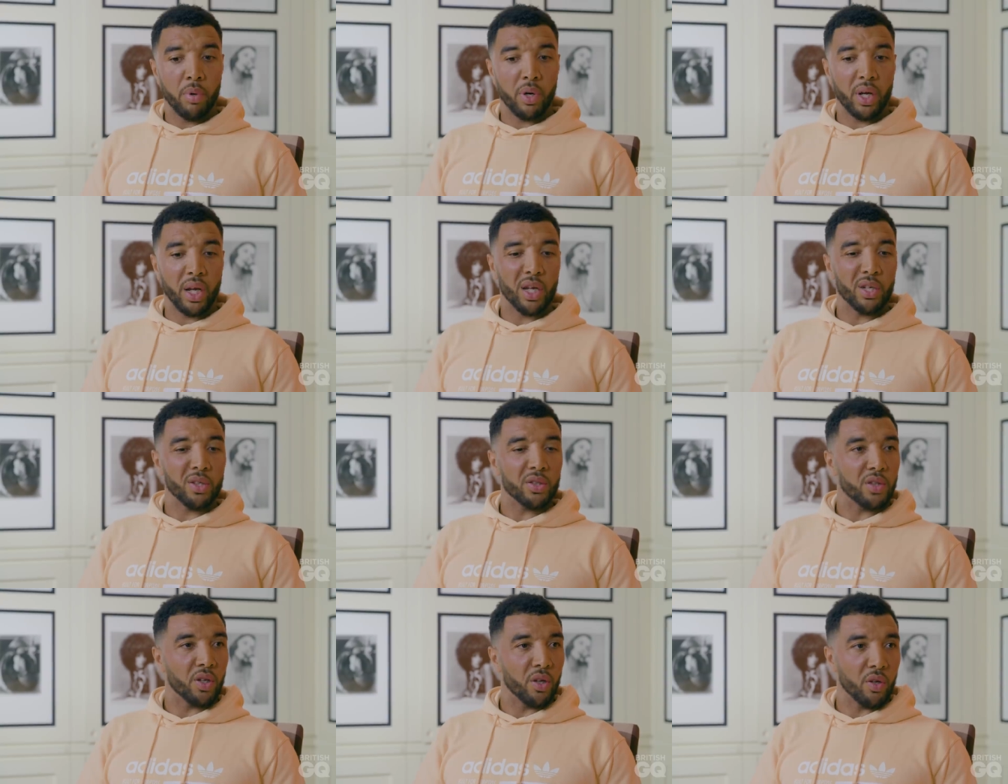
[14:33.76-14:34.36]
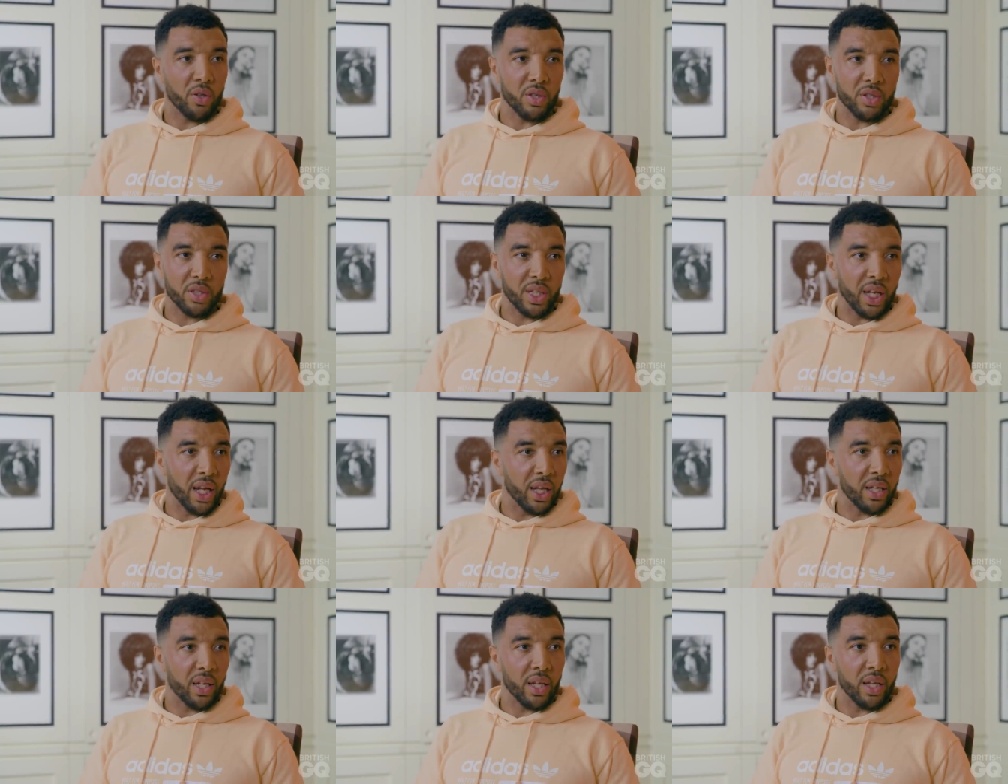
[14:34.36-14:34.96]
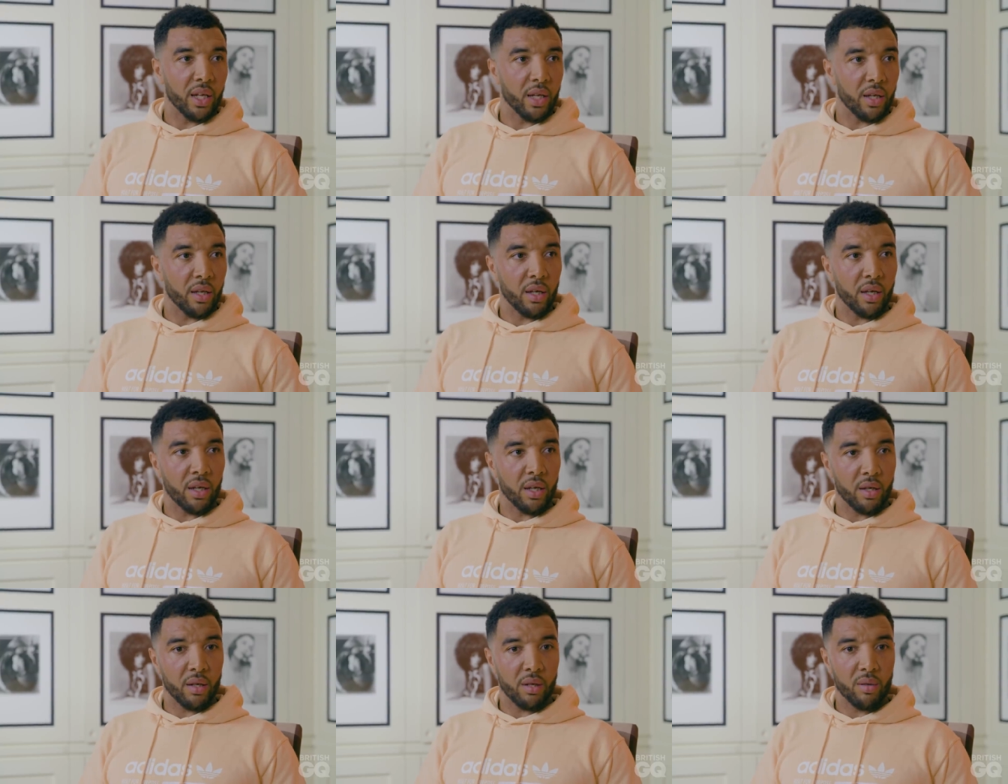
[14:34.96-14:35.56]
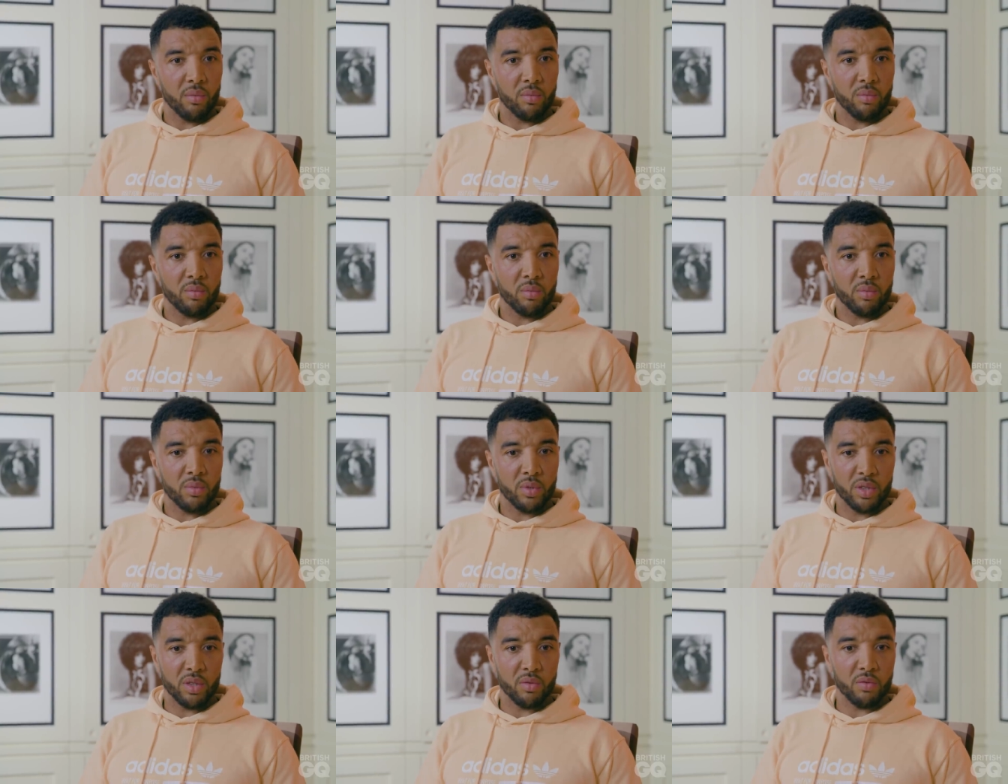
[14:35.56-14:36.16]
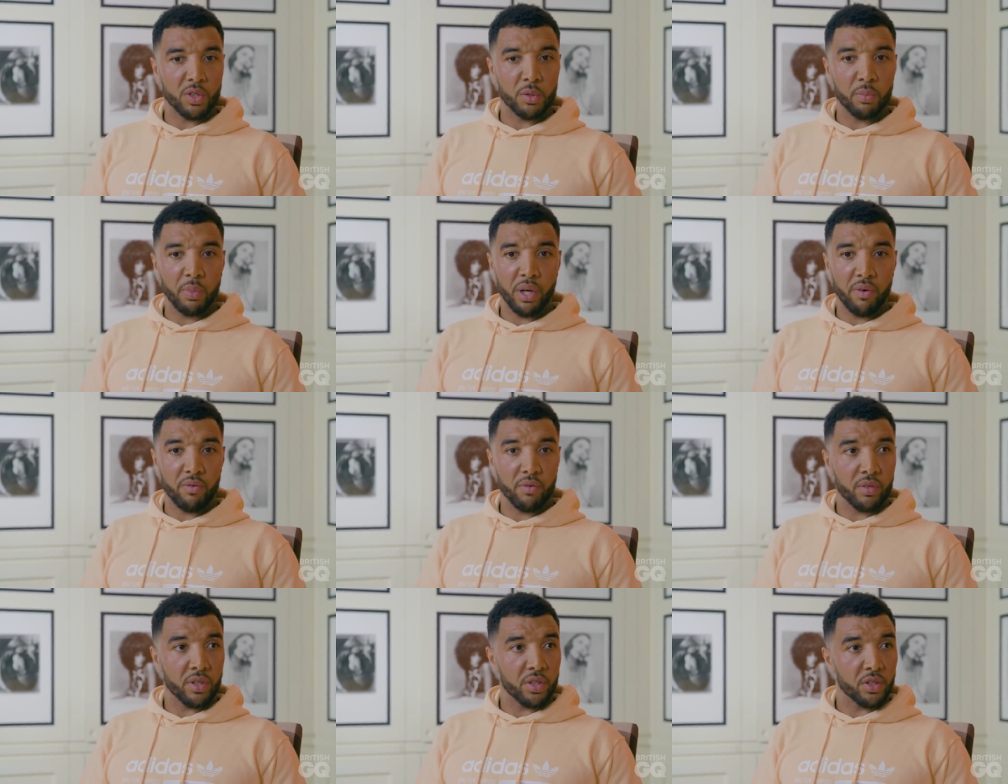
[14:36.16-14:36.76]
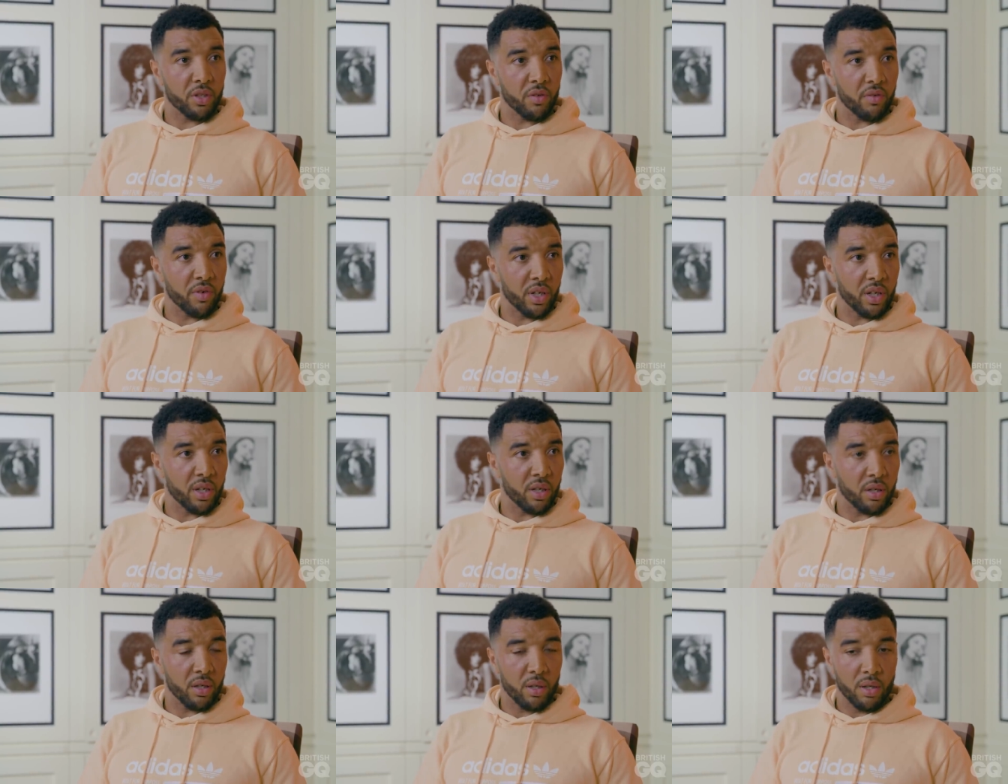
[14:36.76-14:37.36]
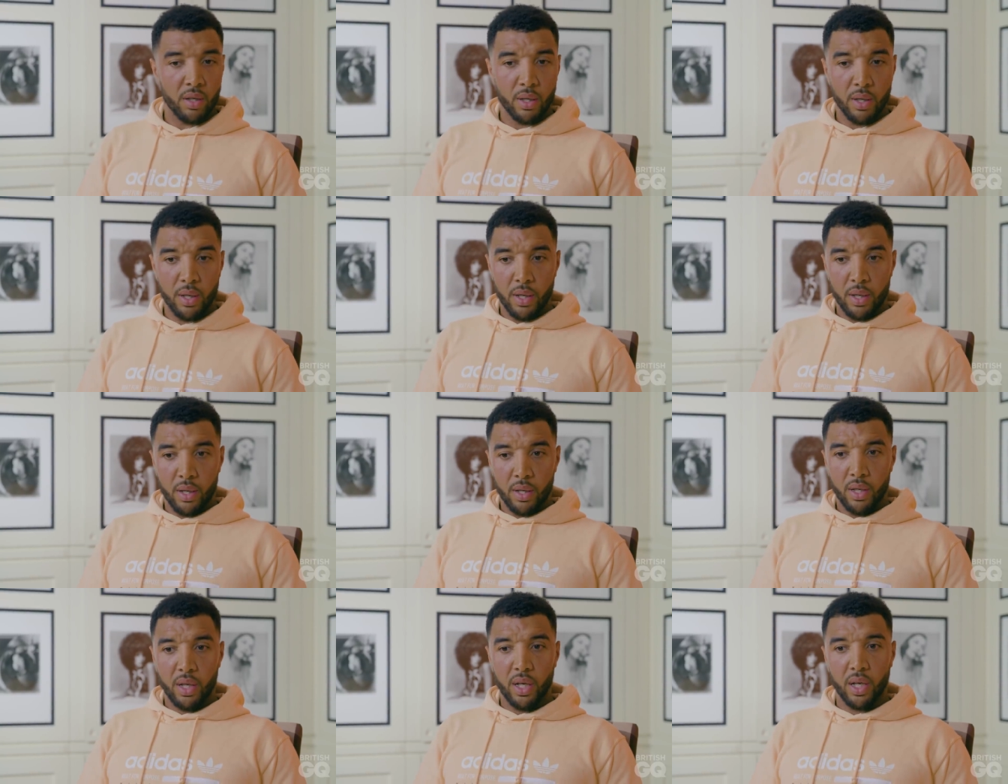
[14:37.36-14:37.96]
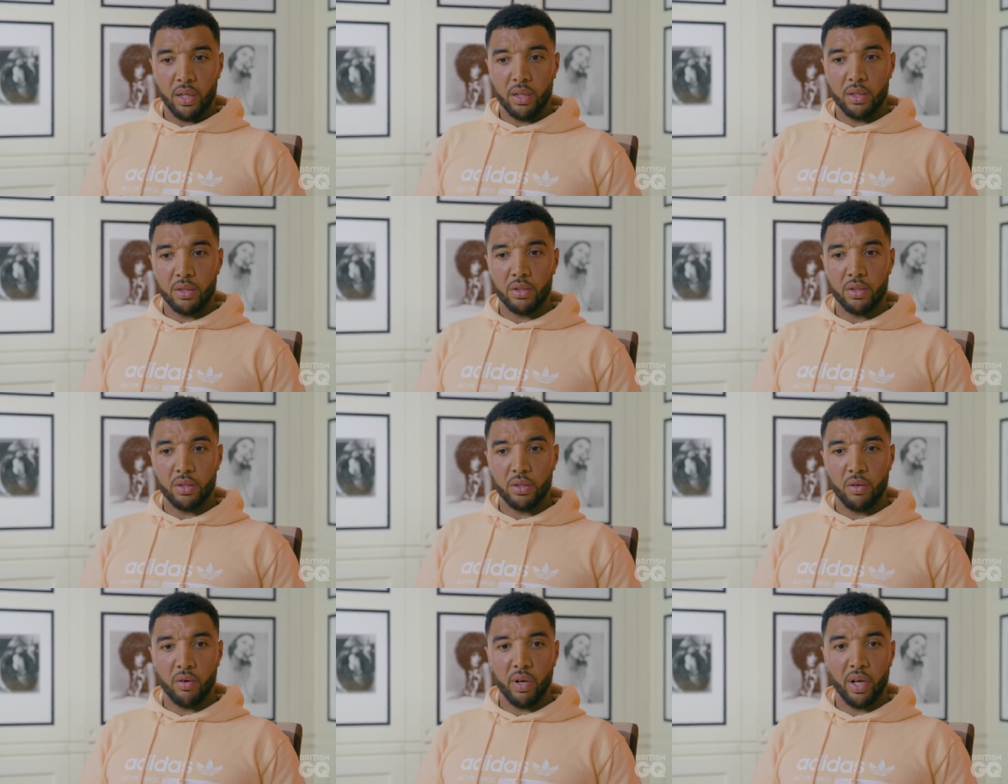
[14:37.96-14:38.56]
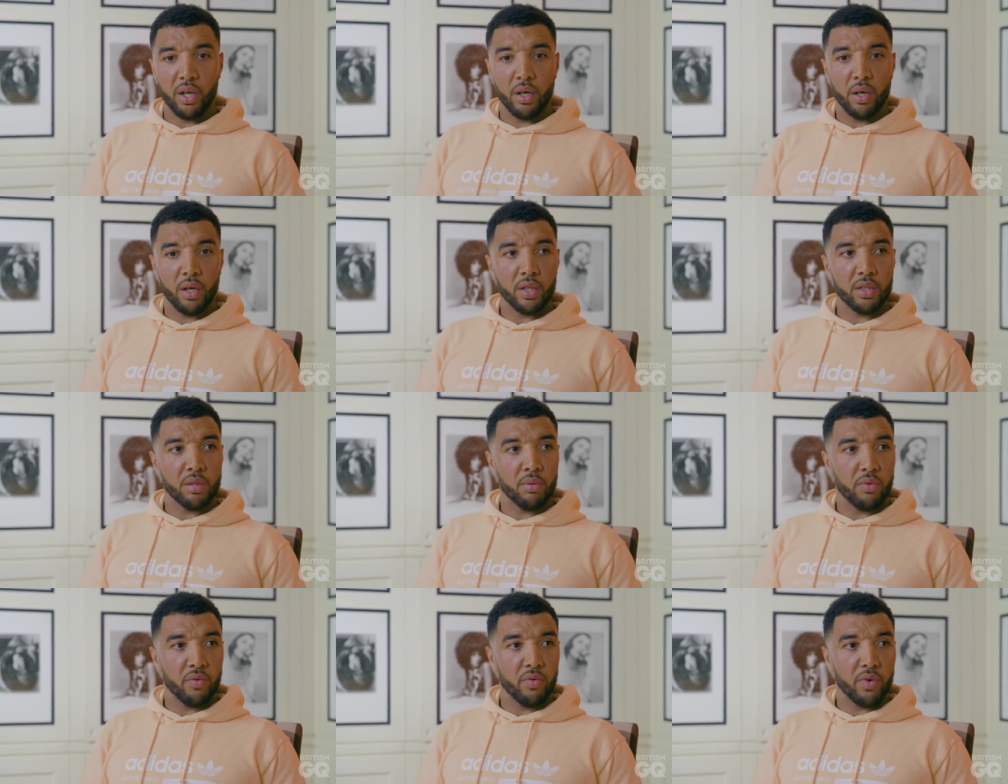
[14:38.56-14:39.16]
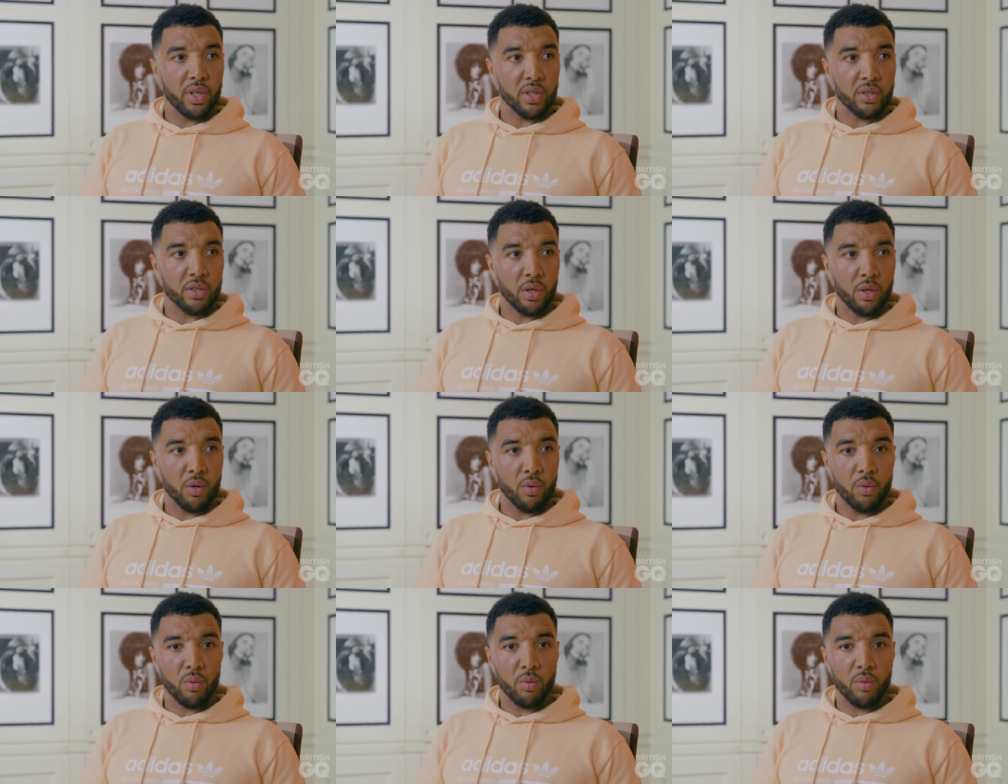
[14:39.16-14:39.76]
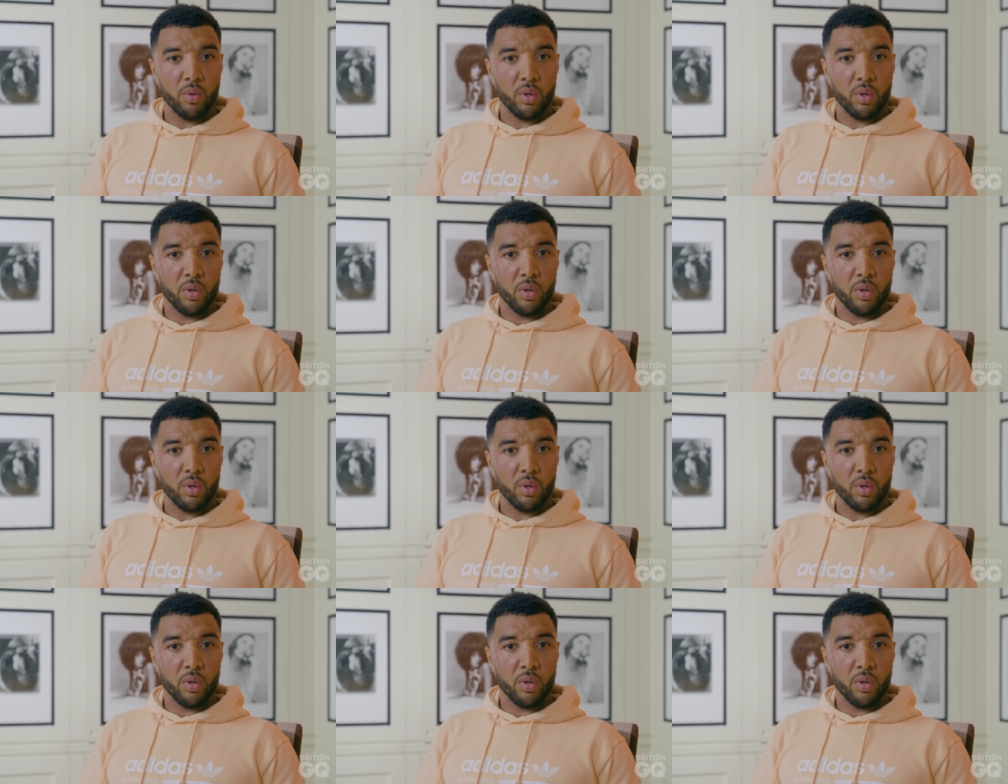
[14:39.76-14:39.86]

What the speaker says: But again, just an understanding and just a respect for each other. And yeah, he's just a great guy, to be fair. So...